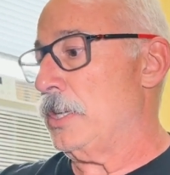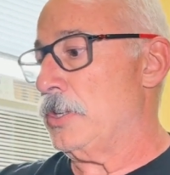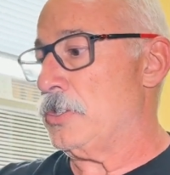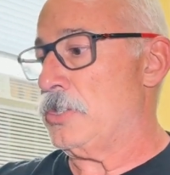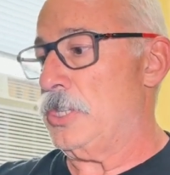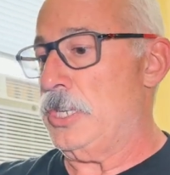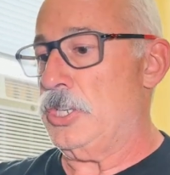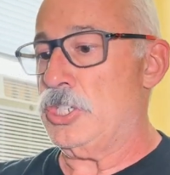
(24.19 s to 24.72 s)

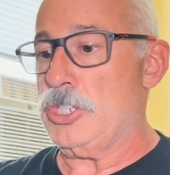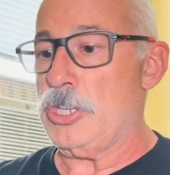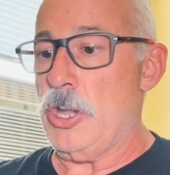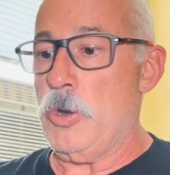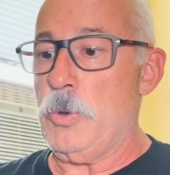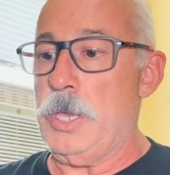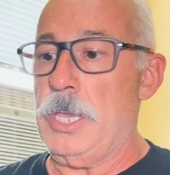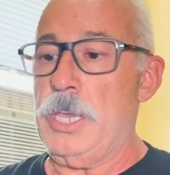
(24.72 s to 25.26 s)
is the
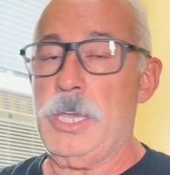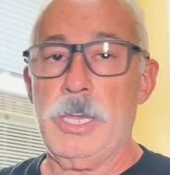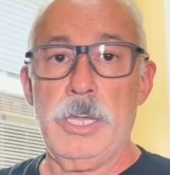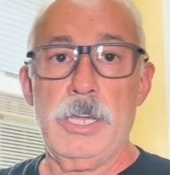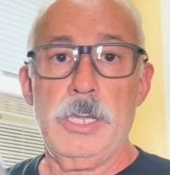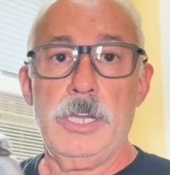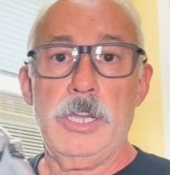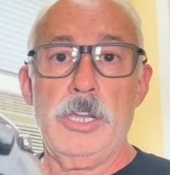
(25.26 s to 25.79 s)
Shoei
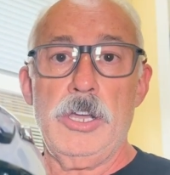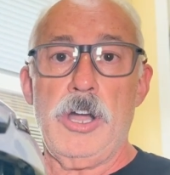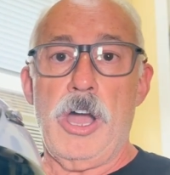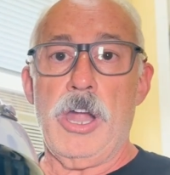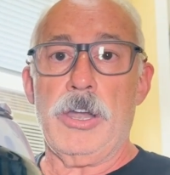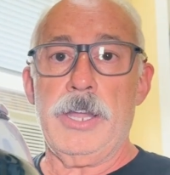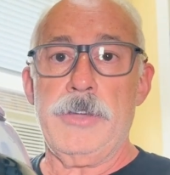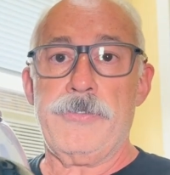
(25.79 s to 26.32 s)

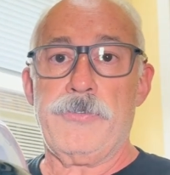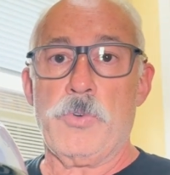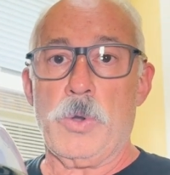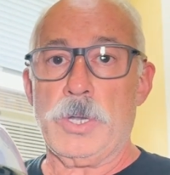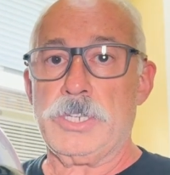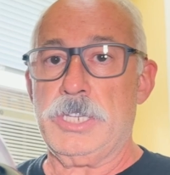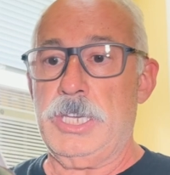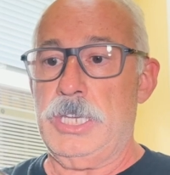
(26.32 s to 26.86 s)
RF
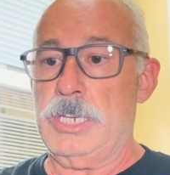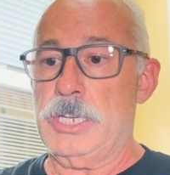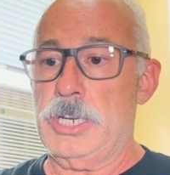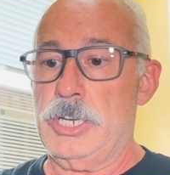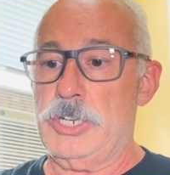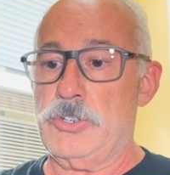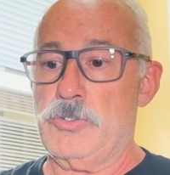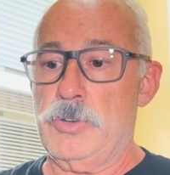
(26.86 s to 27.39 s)

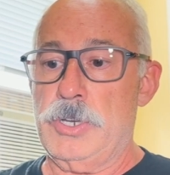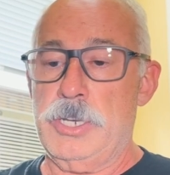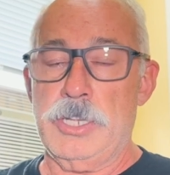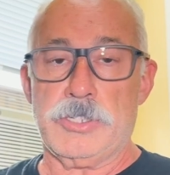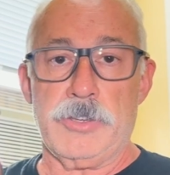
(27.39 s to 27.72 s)
1400.